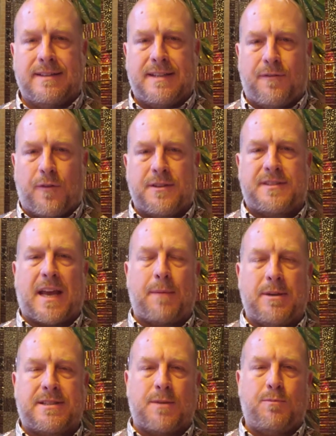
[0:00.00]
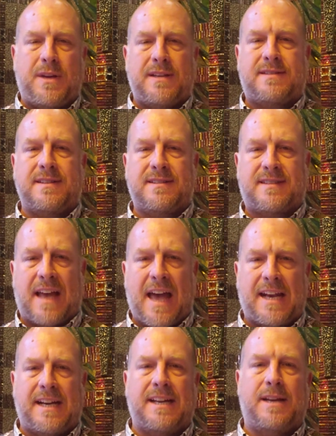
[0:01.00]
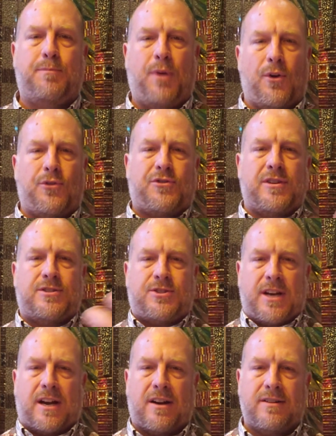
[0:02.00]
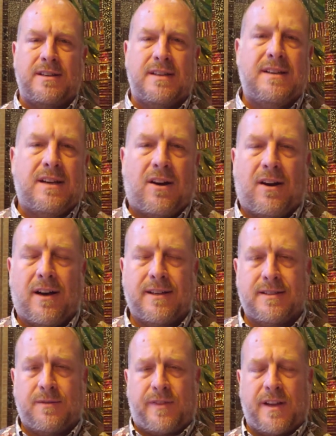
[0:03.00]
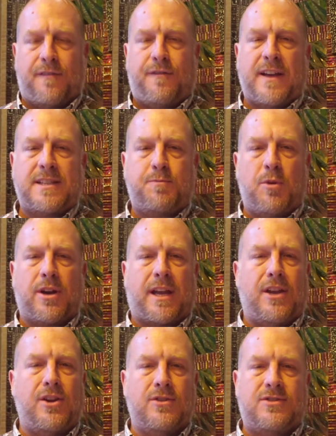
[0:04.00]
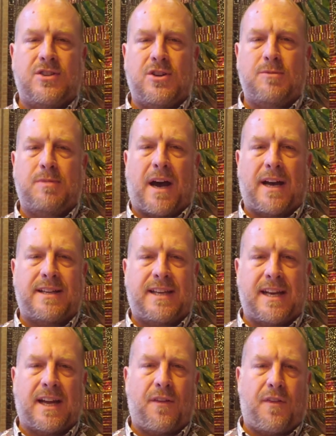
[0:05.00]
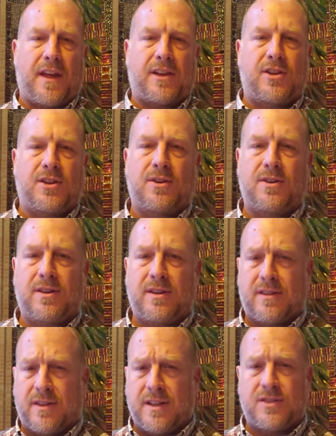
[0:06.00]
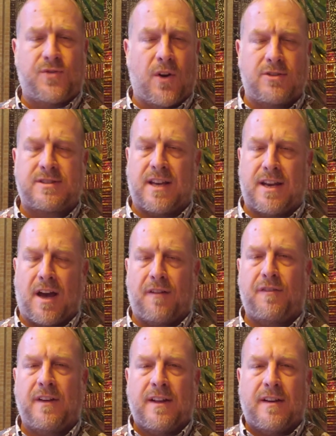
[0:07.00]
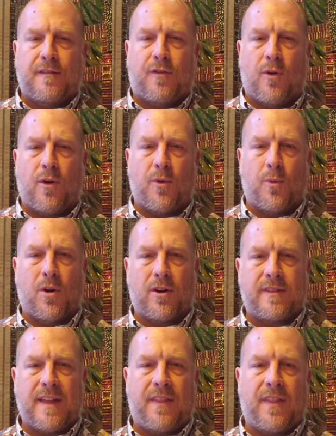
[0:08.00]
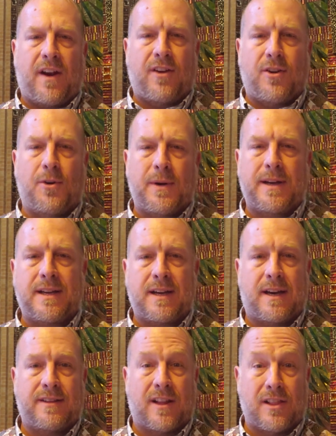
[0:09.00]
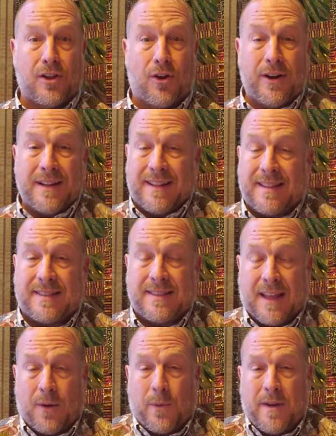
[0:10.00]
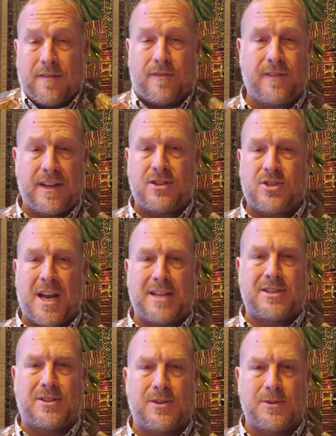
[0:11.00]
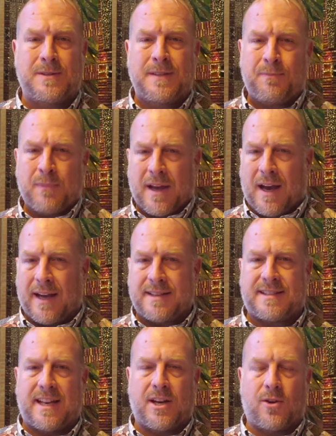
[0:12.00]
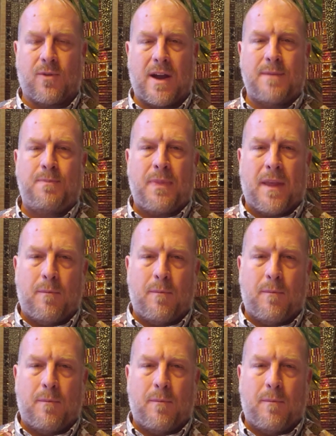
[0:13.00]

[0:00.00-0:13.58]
different segments and pieces, edited, posted, shared on via Facebook and YouTube. I cannot thank you, these folks, enough for the work that they're doing, the learning that we've each had to do. I extend a great